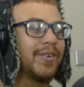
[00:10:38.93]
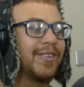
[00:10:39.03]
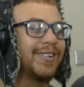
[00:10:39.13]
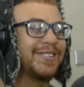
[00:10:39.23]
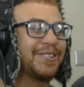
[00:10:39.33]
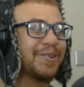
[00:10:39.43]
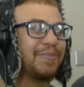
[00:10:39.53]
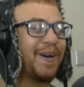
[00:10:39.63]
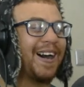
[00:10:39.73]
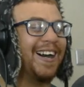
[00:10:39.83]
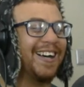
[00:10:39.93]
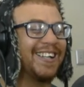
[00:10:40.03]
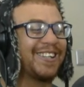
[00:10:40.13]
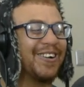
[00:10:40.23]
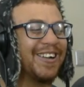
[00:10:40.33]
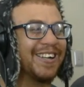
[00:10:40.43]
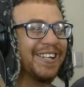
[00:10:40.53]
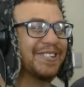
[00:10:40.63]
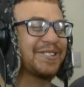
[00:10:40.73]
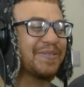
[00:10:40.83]
This is the don't
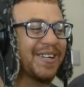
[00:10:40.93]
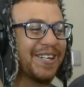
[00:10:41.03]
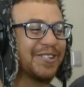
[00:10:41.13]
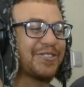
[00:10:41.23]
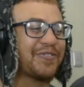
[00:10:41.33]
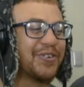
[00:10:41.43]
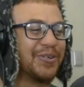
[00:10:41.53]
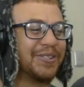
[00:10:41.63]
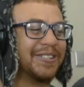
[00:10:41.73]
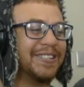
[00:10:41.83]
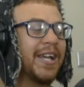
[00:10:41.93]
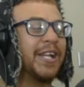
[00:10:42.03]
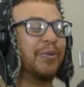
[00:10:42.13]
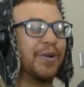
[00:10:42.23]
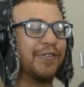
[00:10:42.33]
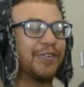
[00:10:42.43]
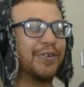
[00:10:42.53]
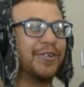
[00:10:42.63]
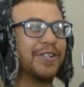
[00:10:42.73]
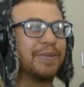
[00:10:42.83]
underestimate us, fool. And he would have
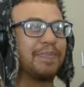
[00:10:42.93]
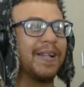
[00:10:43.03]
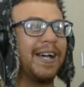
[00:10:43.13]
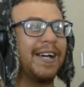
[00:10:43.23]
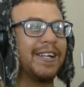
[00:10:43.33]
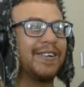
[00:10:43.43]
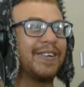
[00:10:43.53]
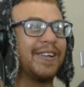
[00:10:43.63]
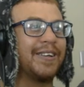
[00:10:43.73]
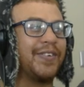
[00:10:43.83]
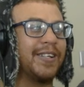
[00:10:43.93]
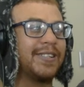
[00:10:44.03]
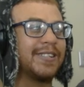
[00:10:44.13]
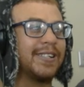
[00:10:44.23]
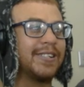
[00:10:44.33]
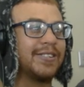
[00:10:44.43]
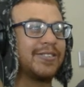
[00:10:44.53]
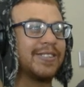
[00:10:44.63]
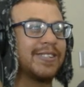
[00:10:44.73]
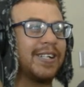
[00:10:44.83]
ruined the plan if he turned into
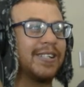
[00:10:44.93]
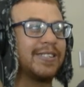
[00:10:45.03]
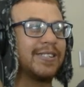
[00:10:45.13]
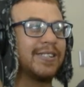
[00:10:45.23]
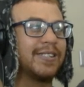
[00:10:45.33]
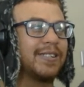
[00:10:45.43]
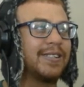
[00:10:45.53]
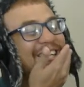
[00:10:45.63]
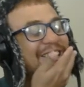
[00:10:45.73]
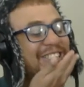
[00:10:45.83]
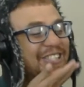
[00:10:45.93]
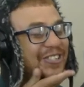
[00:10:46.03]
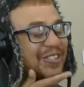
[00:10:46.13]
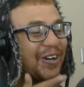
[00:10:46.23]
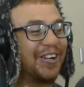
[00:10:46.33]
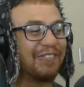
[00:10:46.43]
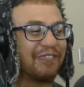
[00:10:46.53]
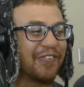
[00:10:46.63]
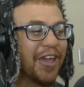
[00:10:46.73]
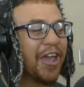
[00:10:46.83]
a titan. This just got
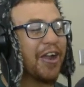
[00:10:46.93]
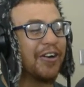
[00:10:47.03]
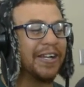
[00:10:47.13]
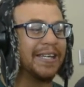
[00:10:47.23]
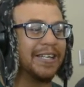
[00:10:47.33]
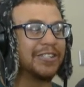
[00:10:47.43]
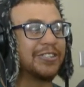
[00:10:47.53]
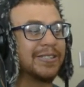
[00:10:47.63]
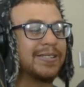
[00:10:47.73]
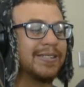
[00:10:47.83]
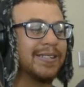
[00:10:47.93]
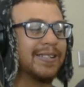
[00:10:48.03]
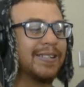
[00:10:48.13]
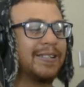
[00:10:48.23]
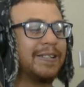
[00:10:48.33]
very interesting.